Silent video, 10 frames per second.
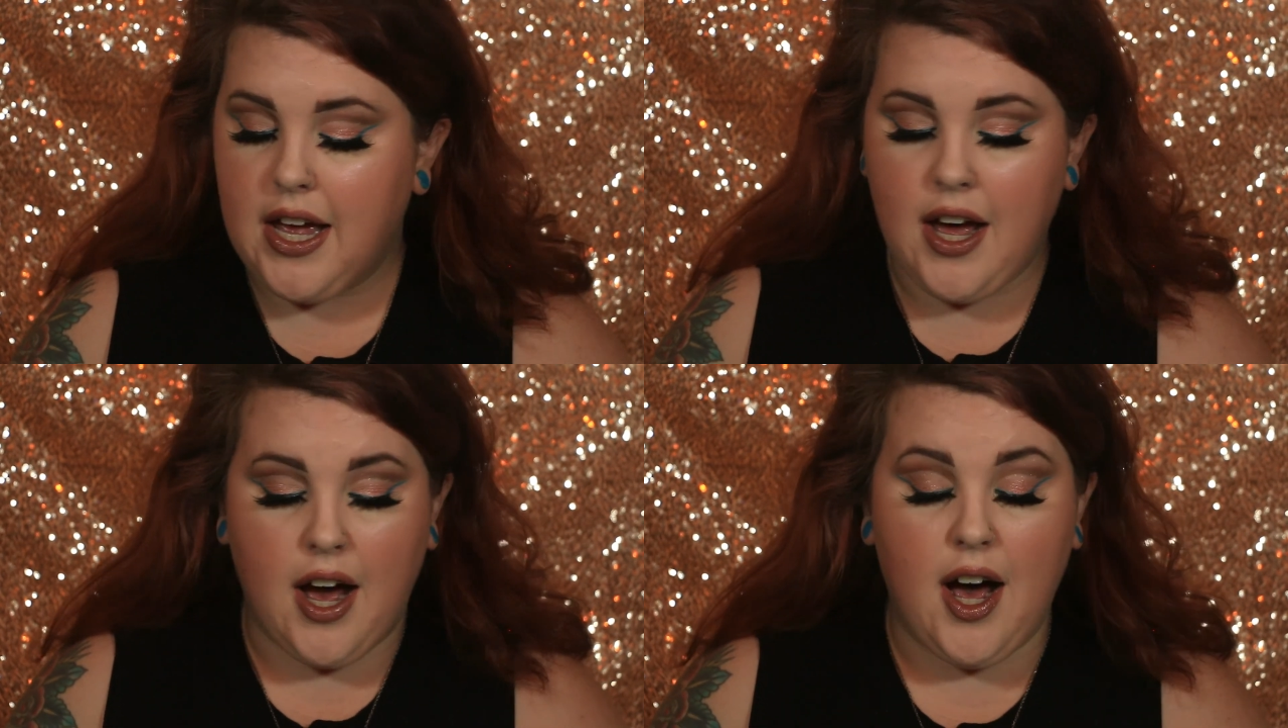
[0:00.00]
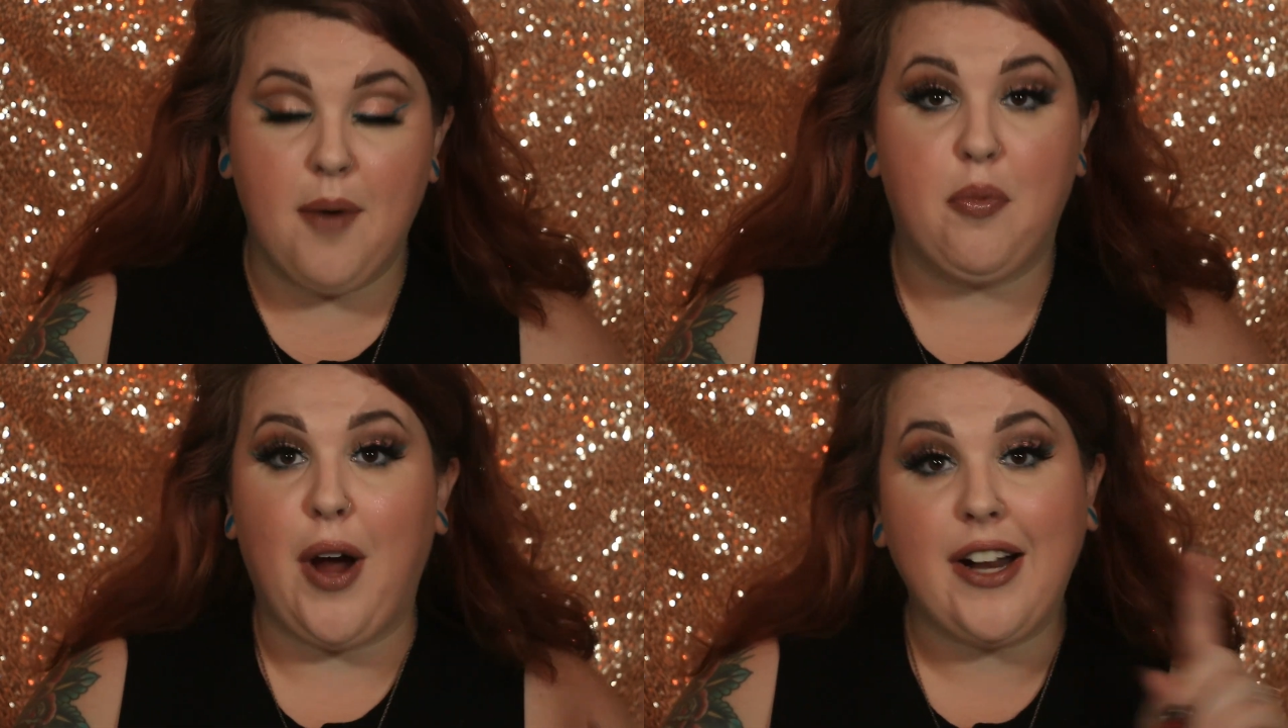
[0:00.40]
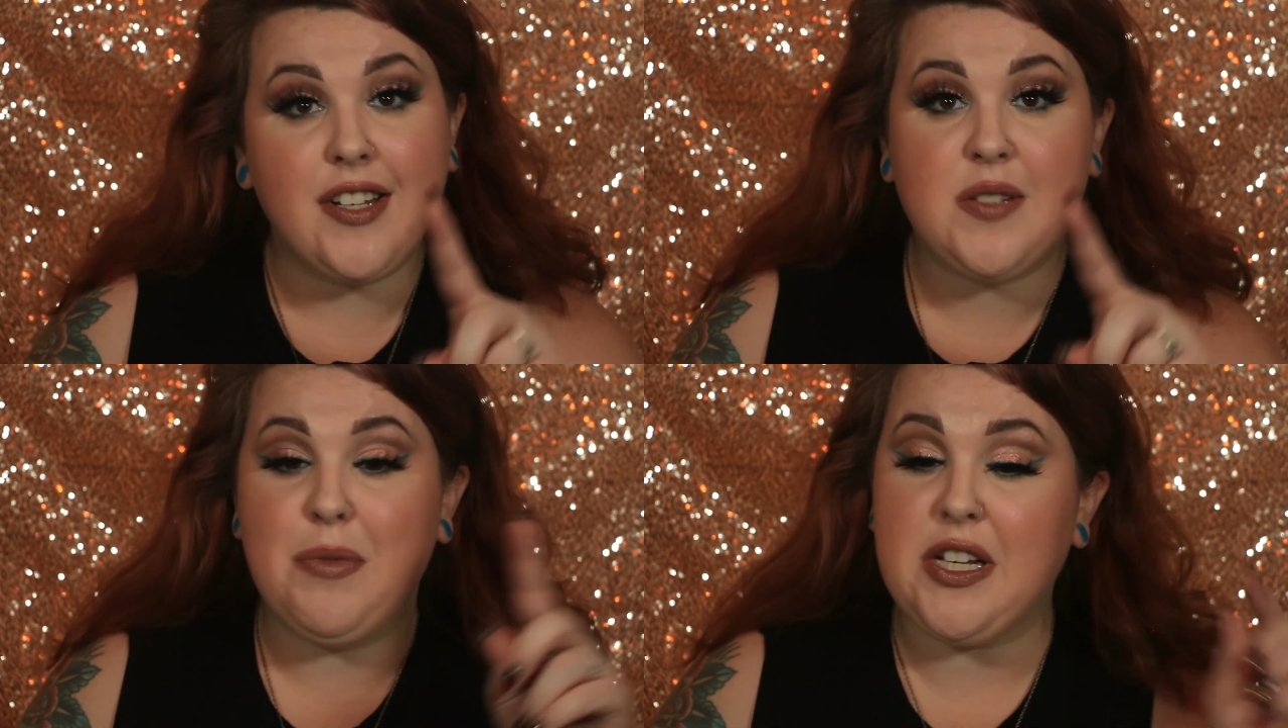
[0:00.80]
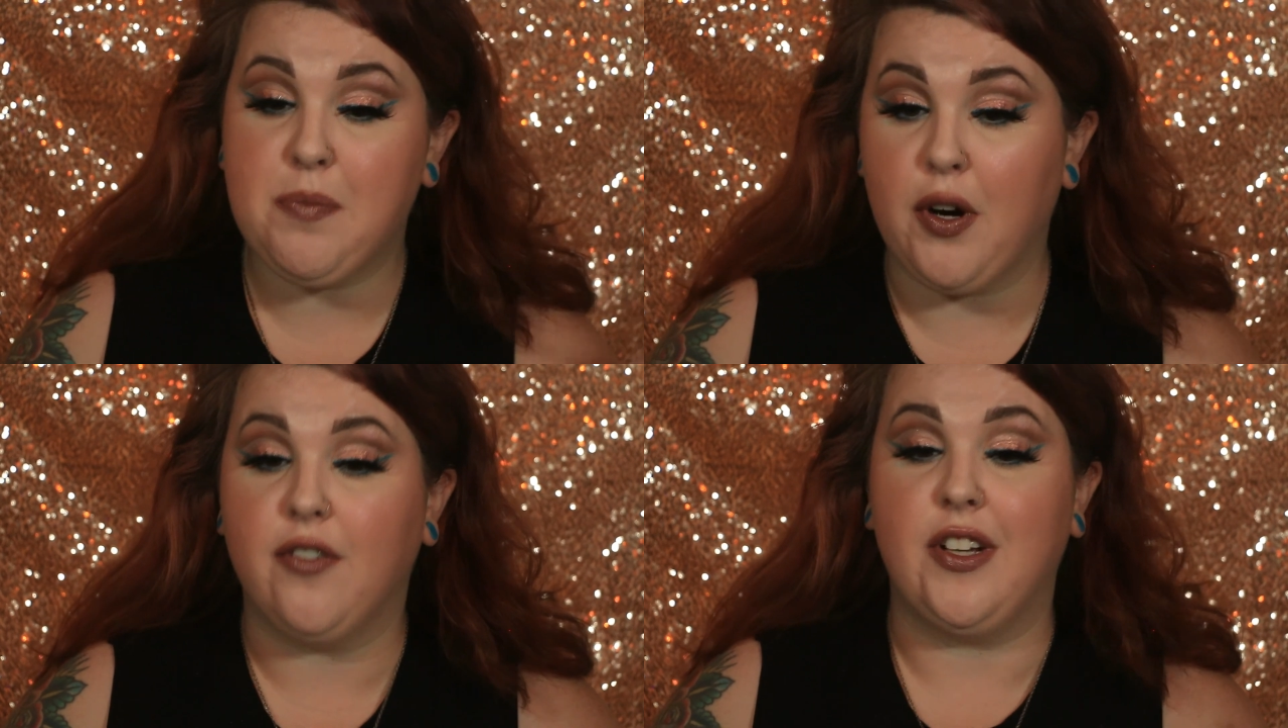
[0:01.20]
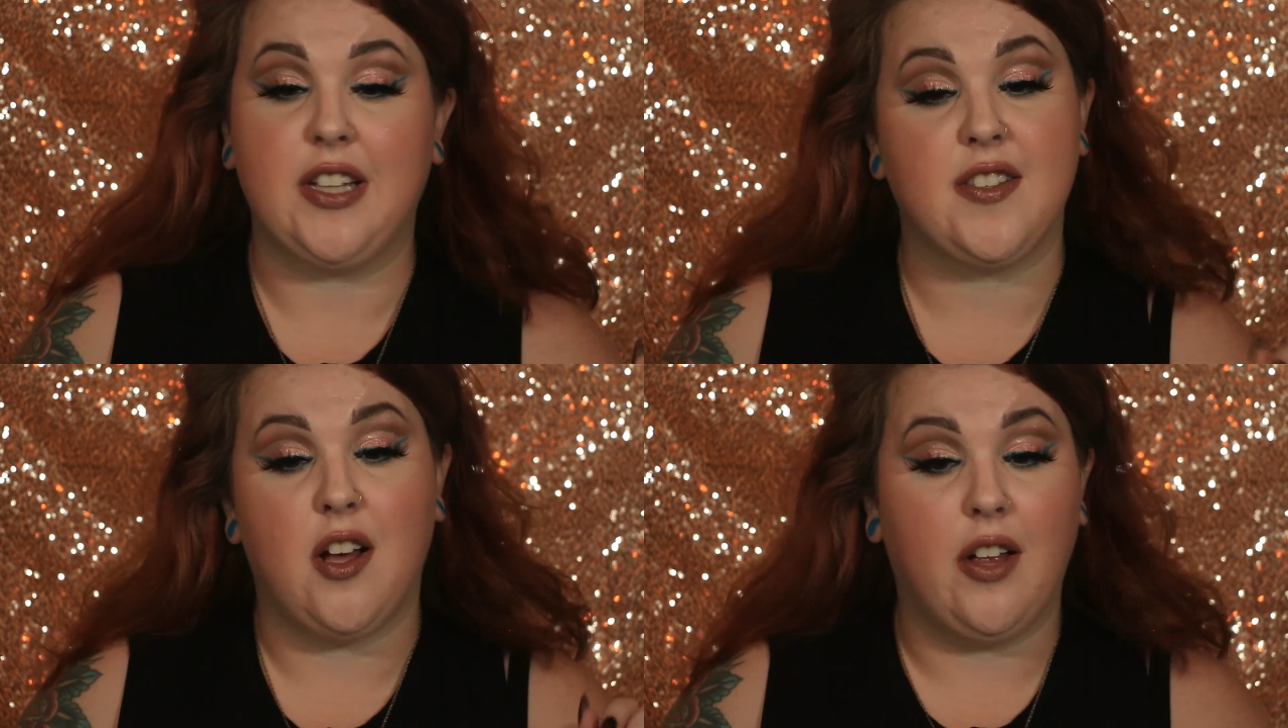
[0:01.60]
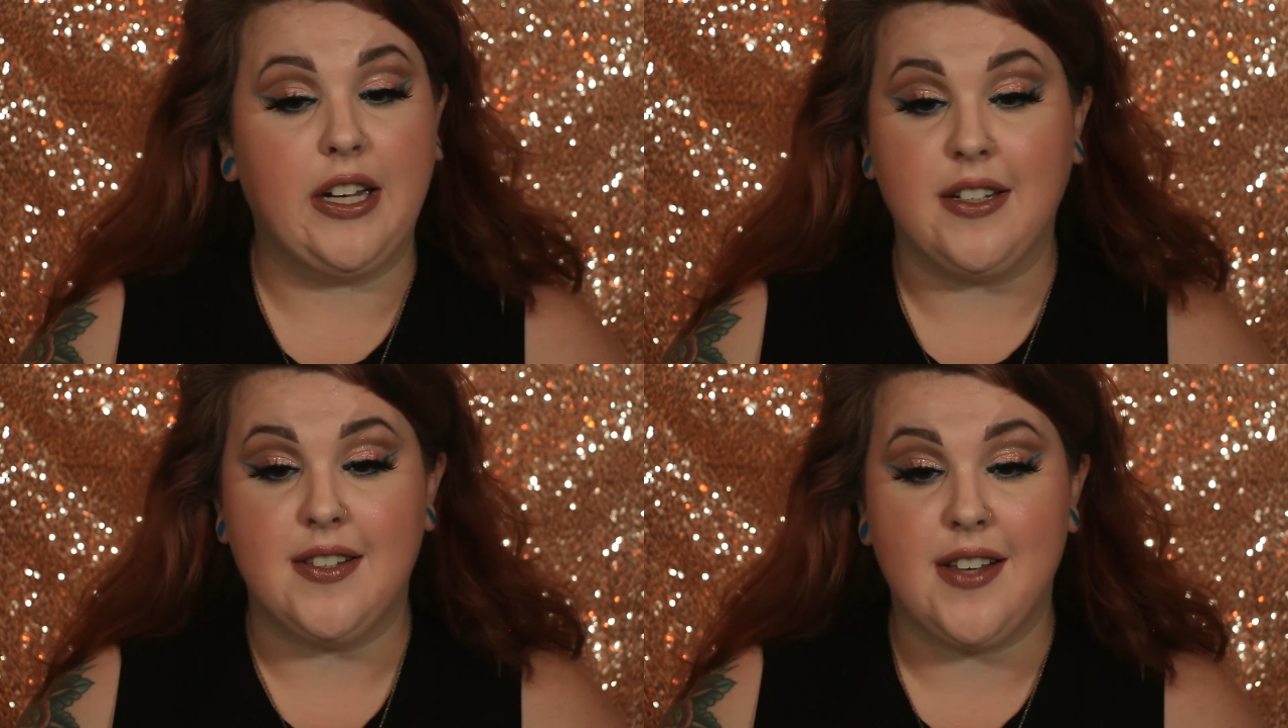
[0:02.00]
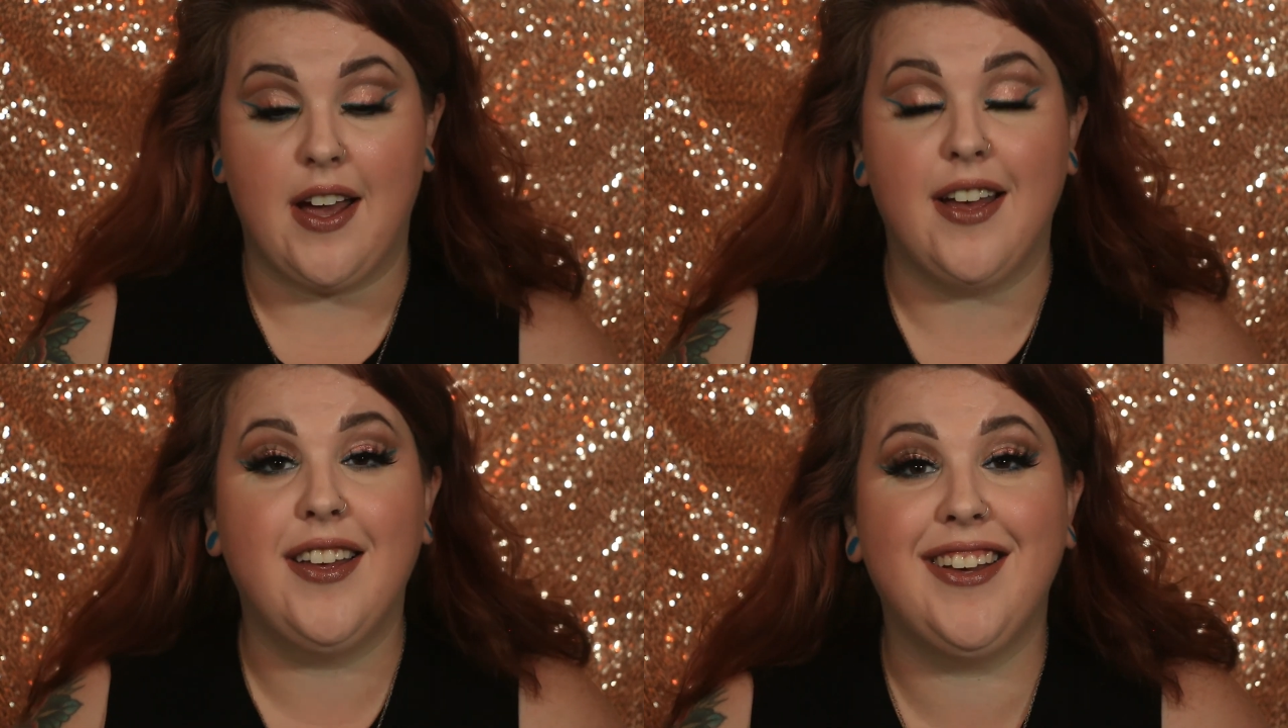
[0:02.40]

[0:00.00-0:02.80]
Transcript: Practice makes perfect, that's all I can say.